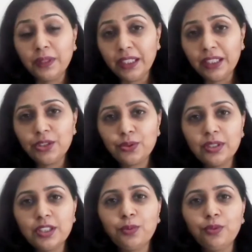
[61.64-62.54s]
into
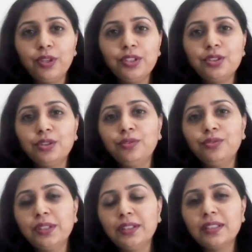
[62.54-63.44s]
this profession
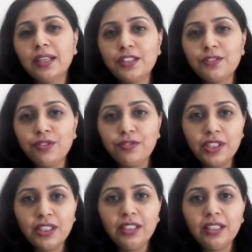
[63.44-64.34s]
since last
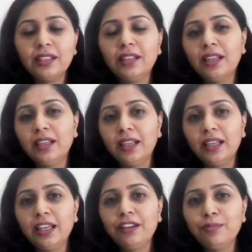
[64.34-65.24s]
15 years, and I
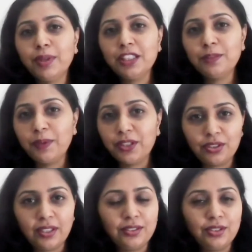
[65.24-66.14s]
have my
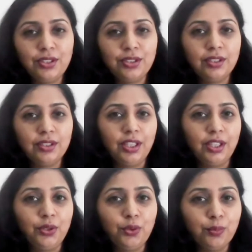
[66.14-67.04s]
specialization
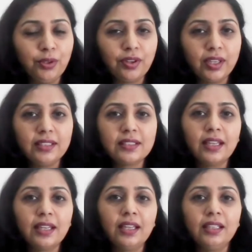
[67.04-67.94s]
in human rights
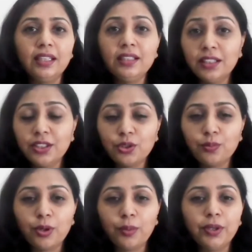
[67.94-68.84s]
and intellectual
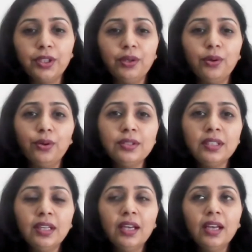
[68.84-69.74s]
property laws.
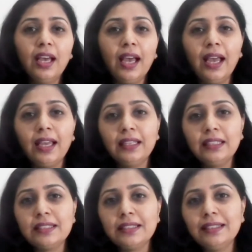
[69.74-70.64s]

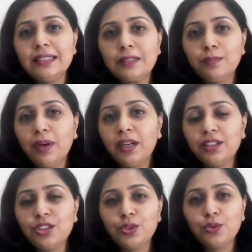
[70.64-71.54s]
And since
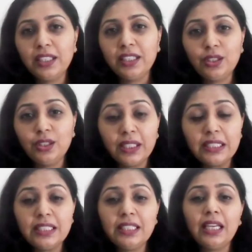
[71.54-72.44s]
March
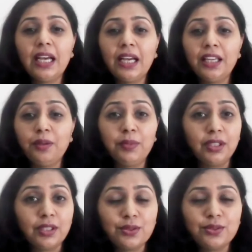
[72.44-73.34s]
2020, I am in
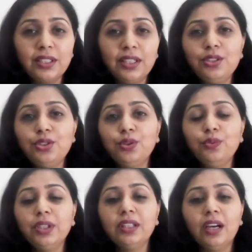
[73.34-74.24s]
association
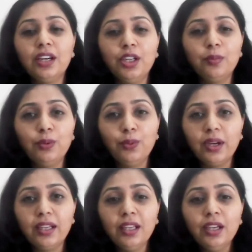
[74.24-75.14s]
with
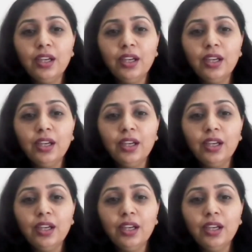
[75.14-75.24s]
RWI